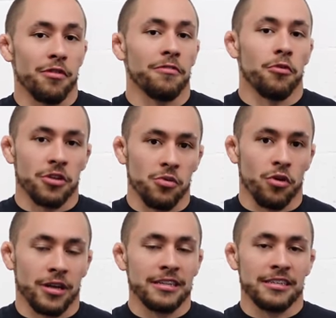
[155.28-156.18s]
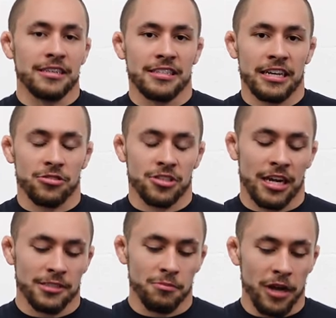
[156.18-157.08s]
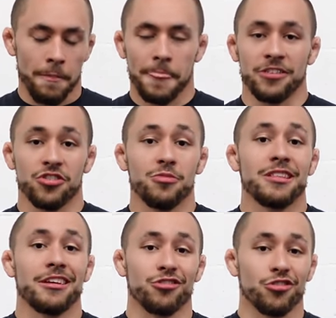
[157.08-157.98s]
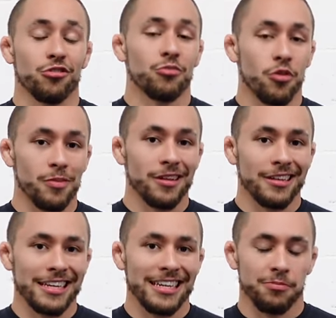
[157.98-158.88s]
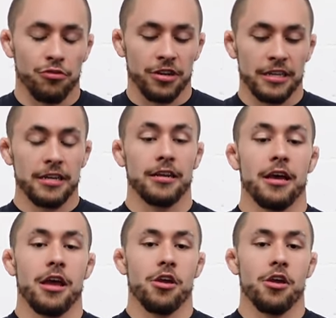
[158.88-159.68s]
before you work into this exercise. But assuming that your shoulder mobility is pretty good,